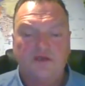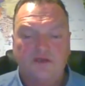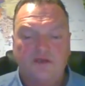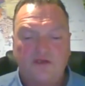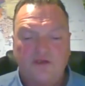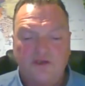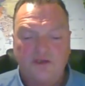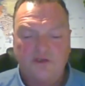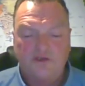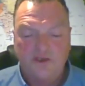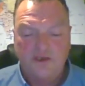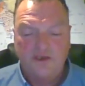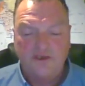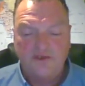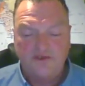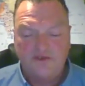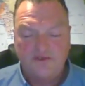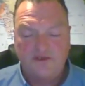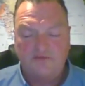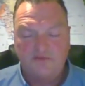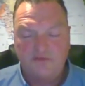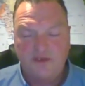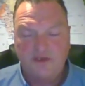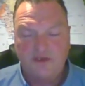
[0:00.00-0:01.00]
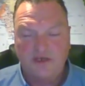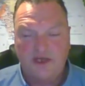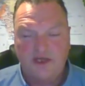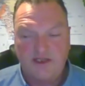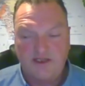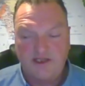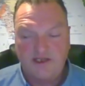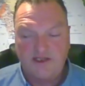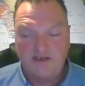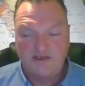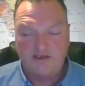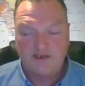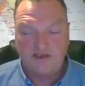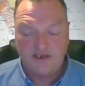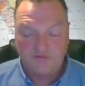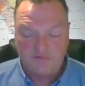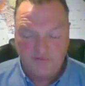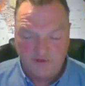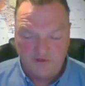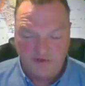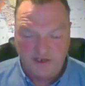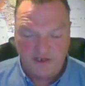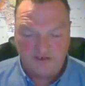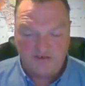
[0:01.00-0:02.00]
You need something like that in your life.
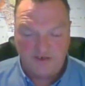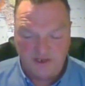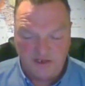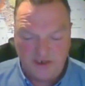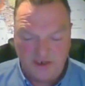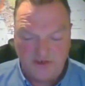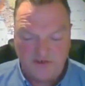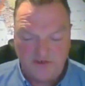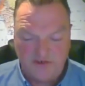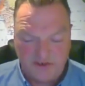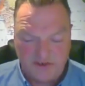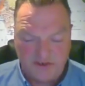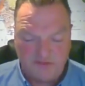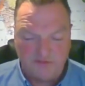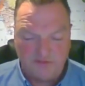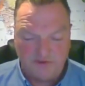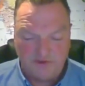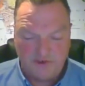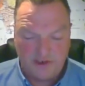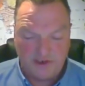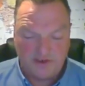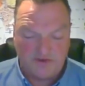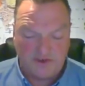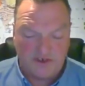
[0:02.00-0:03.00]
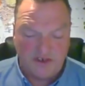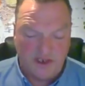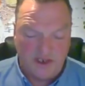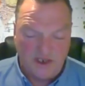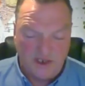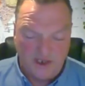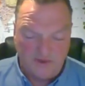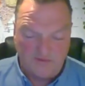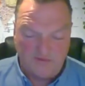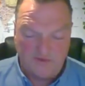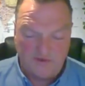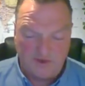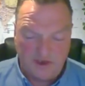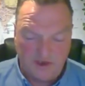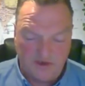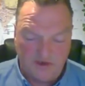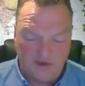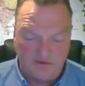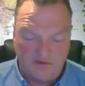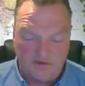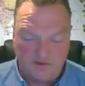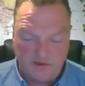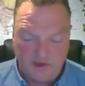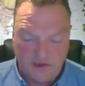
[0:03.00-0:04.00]
You actually need something. I said, if you
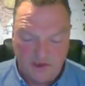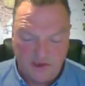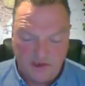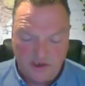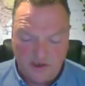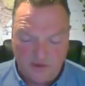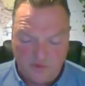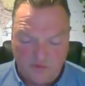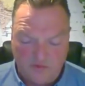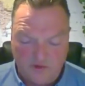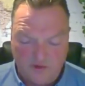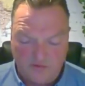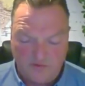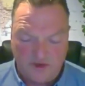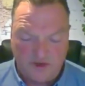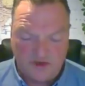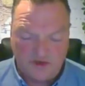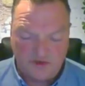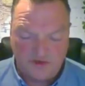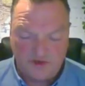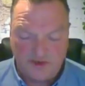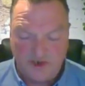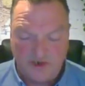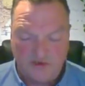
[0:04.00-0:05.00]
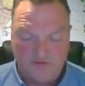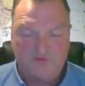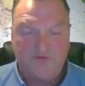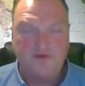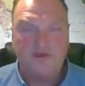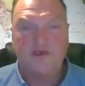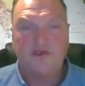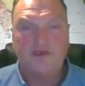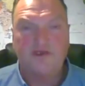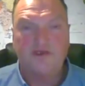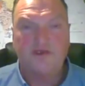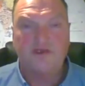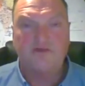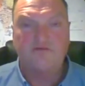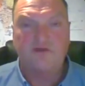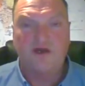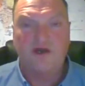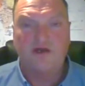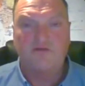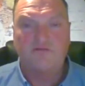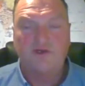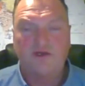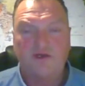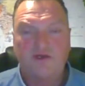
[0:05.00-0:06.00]
can't promise yourself you're going to give
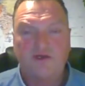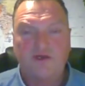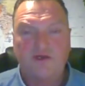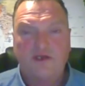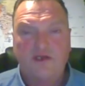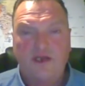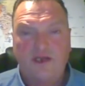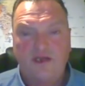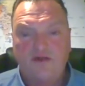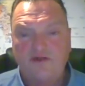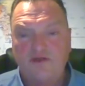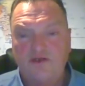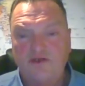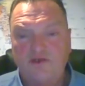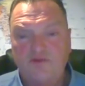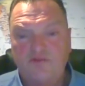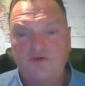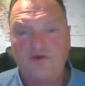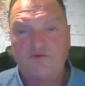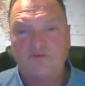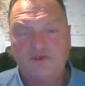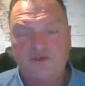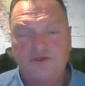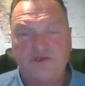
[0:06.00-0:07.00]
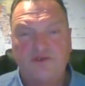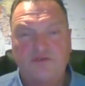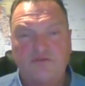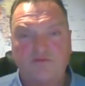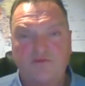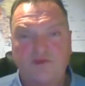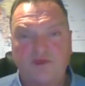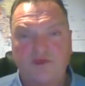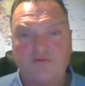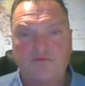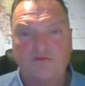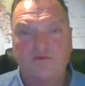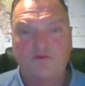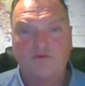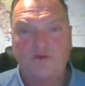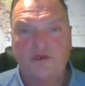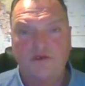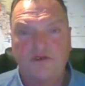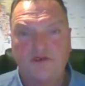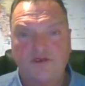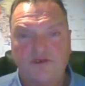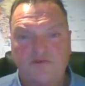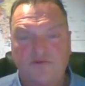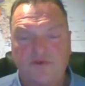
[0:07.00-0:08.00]
up, how can you promise other people
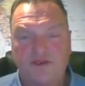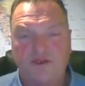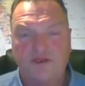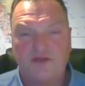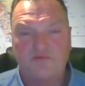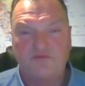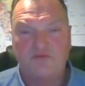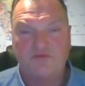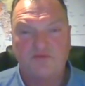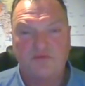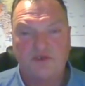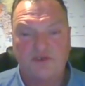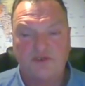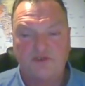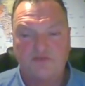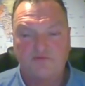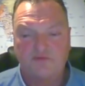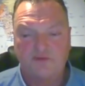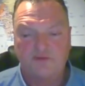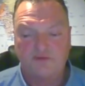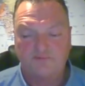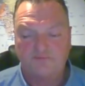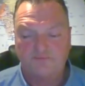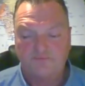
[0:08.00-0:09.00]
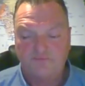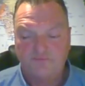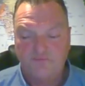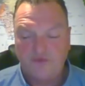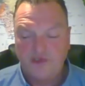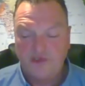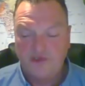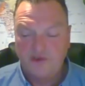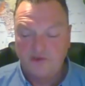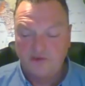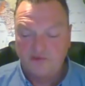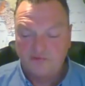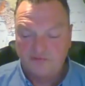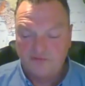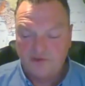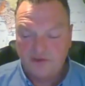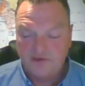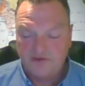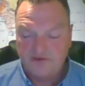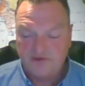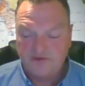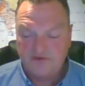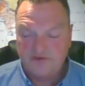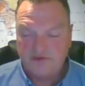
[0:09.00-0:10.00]
and expect them to believe you?
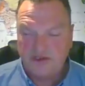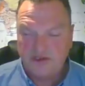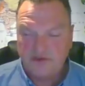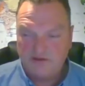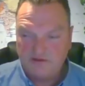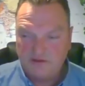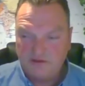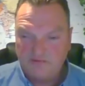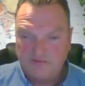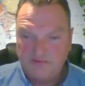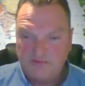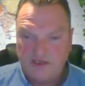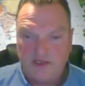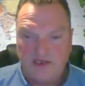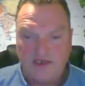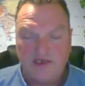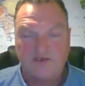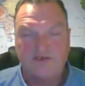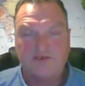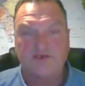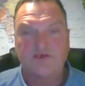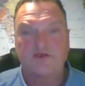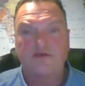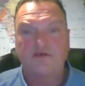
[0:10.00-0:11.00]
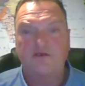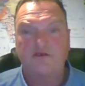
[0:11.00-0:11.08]
Write it down, give them that letter.